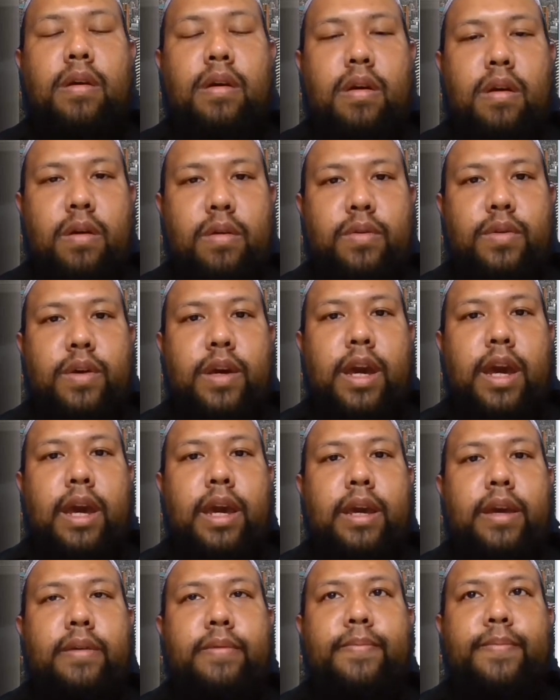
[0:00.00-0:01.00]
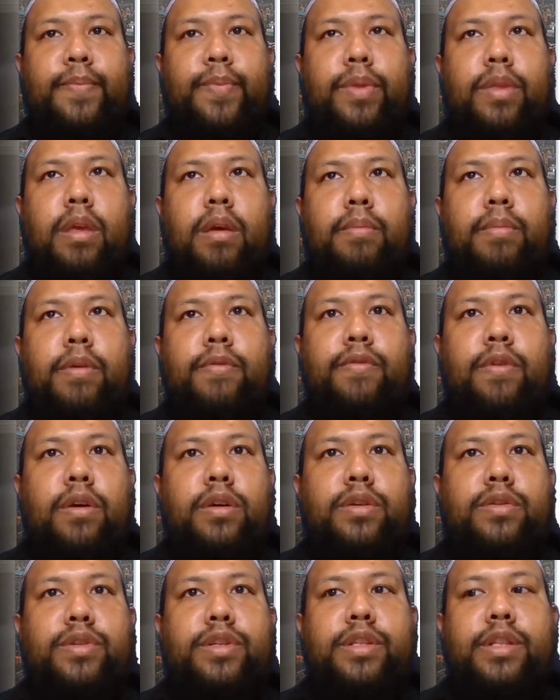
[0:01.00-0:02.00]
Okay, before
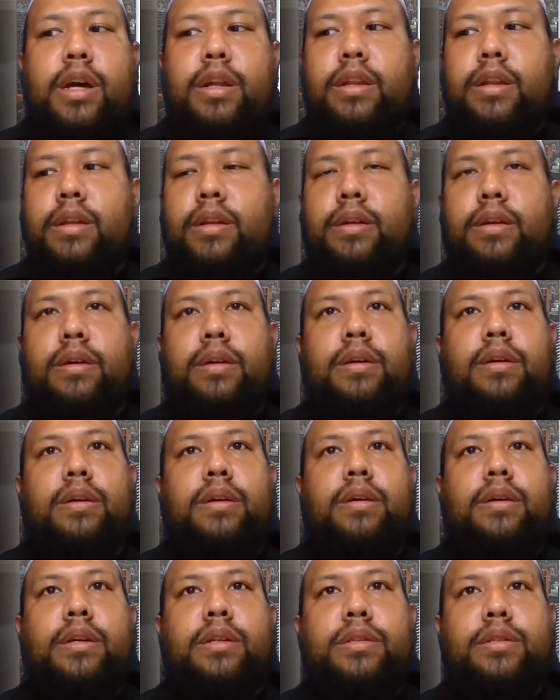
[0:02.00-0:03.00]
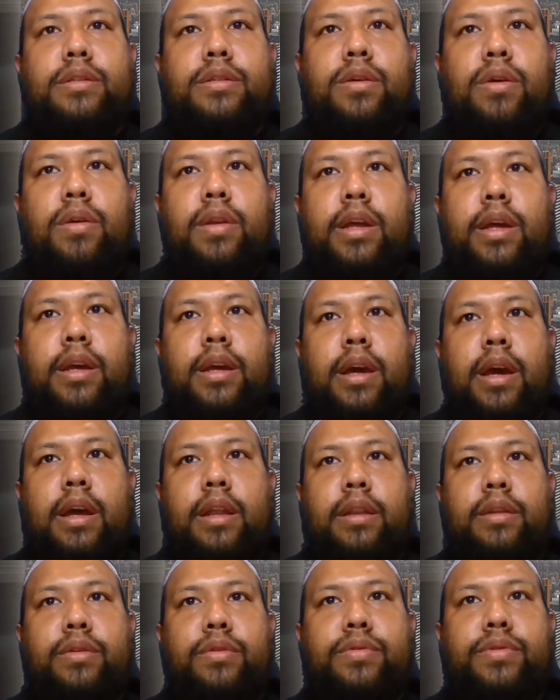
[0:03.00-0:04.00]
you start installing
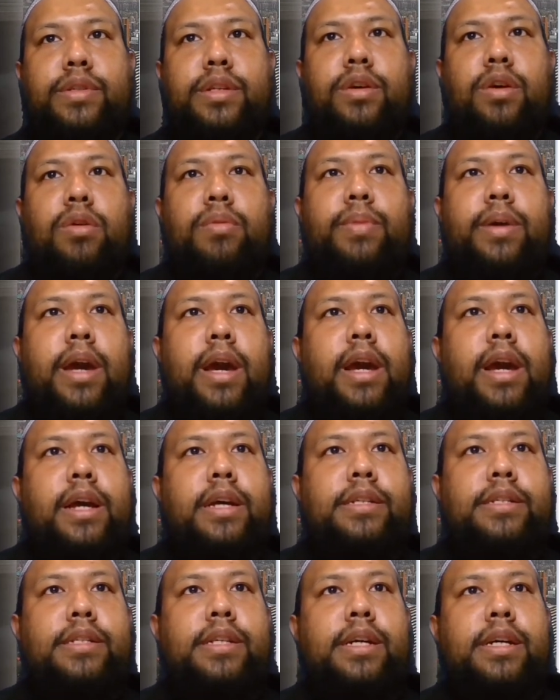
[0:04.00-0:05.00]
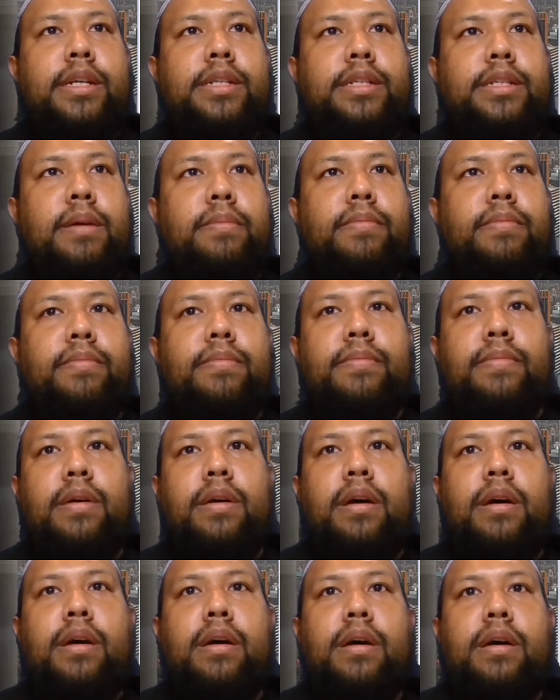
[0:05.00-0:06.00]
and using OBS, there are some
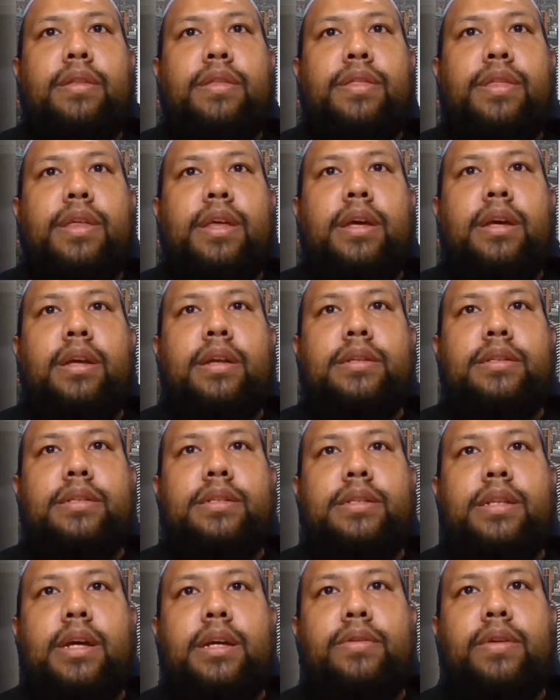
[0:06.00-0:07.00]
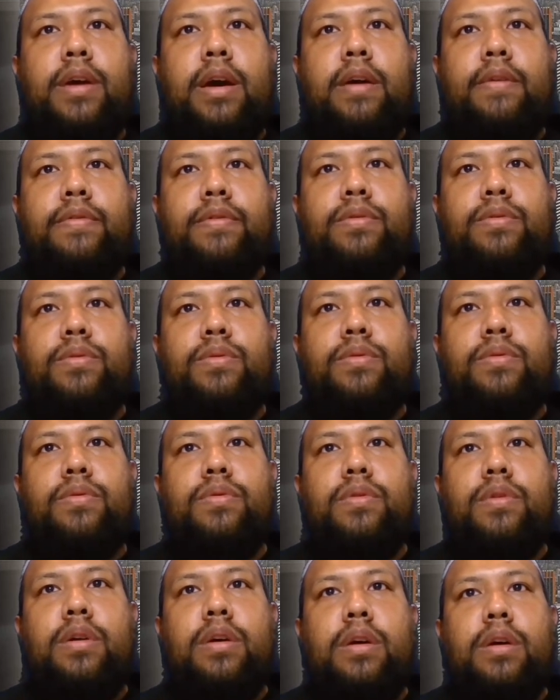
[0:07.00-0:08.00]
things that you have
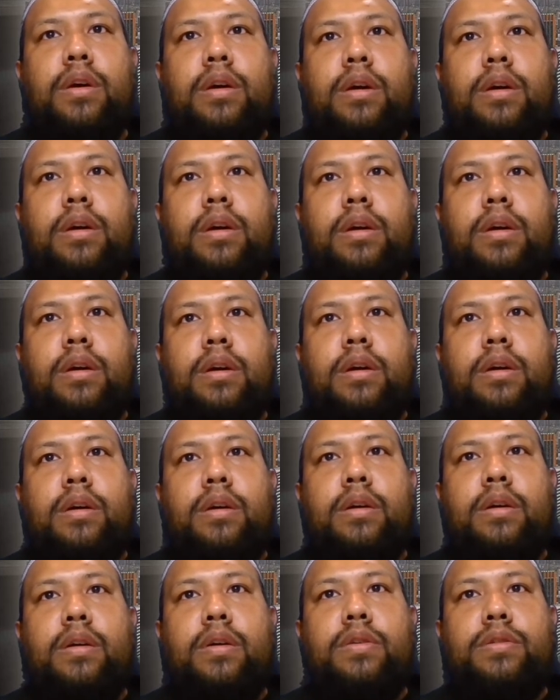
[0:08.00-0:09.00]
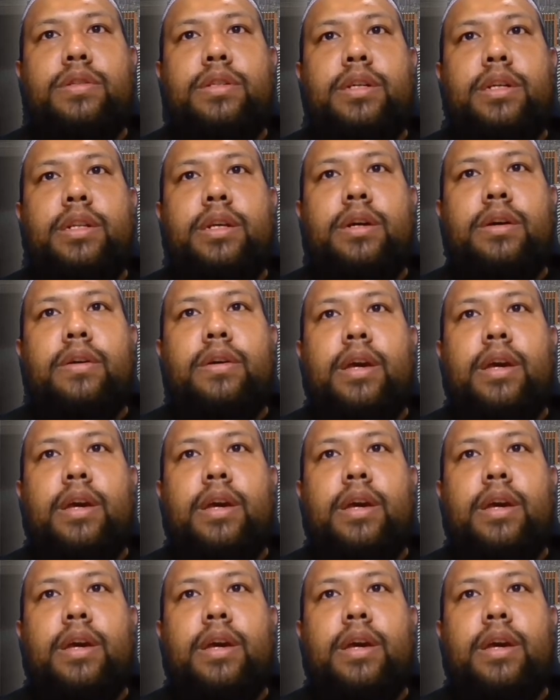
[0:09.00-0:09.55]
to consider.